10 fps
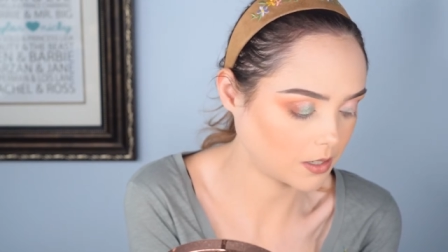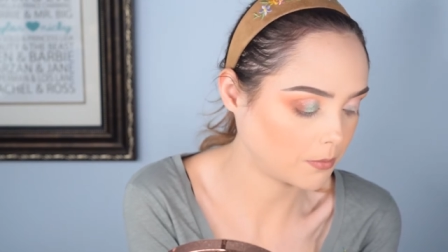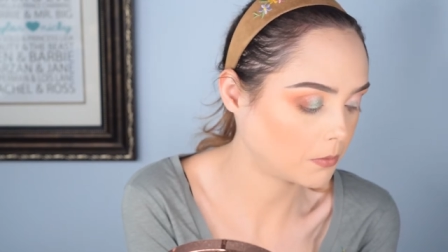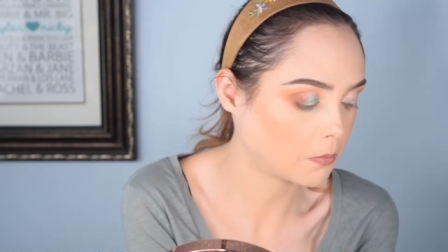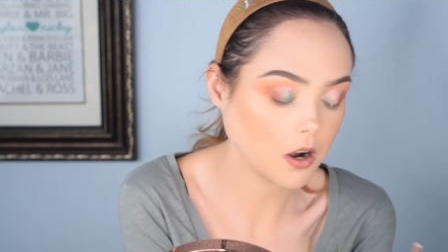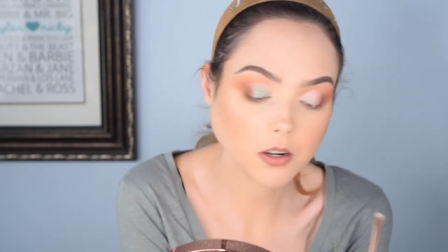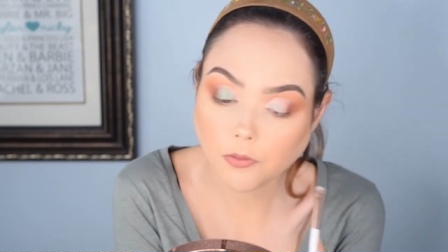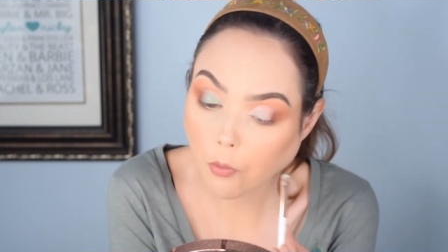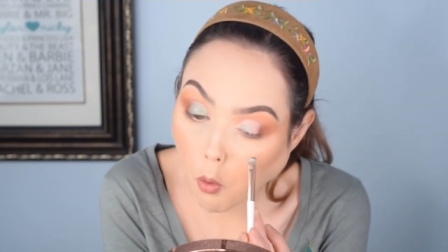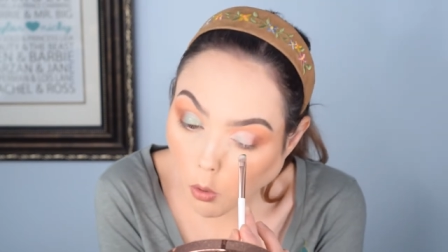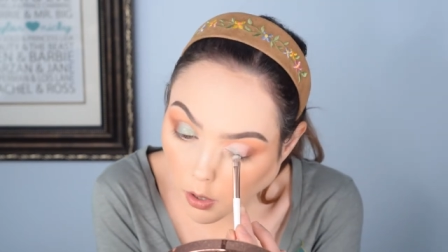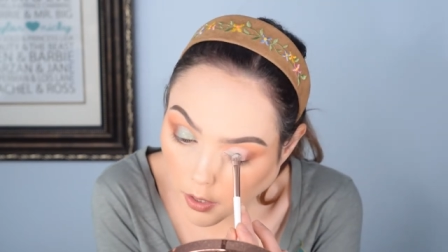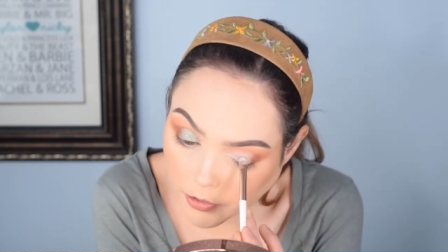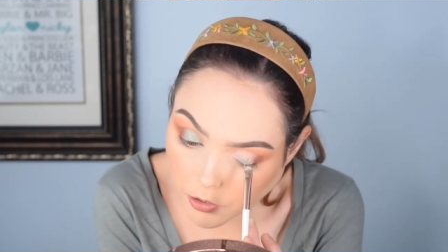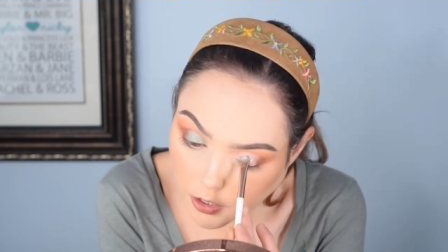I mean, part of horror
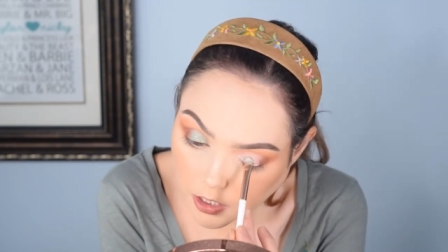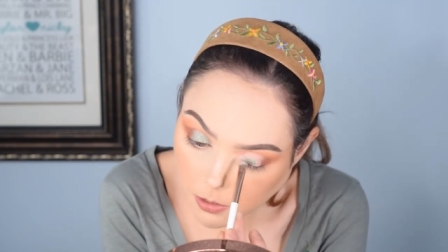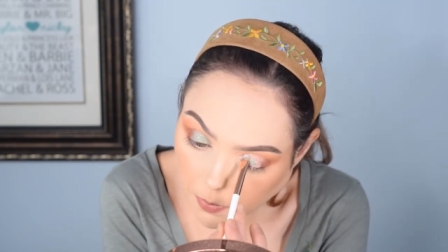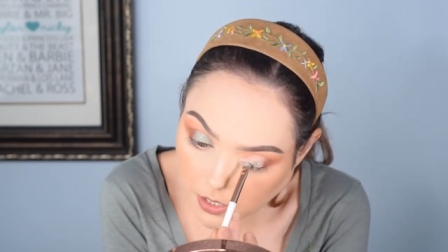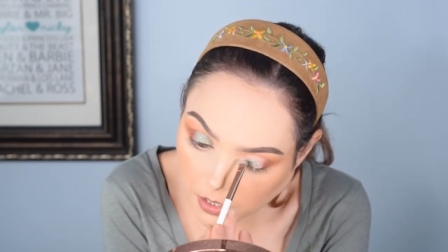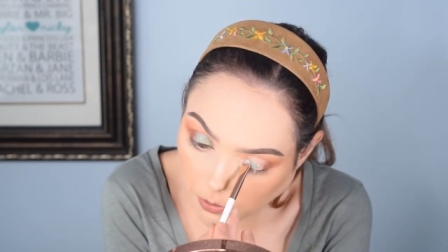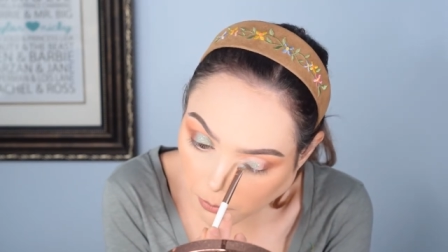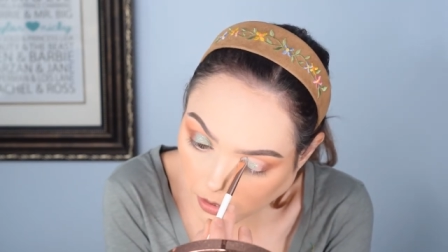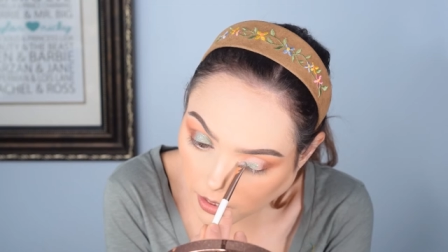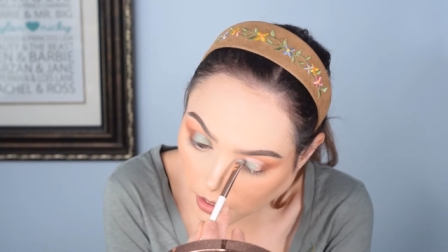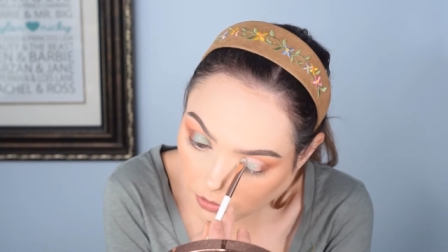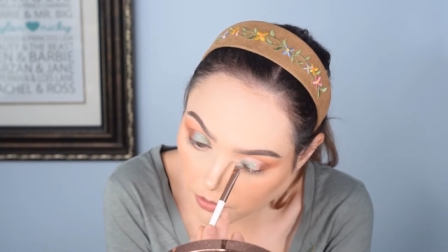is you're suspending belief.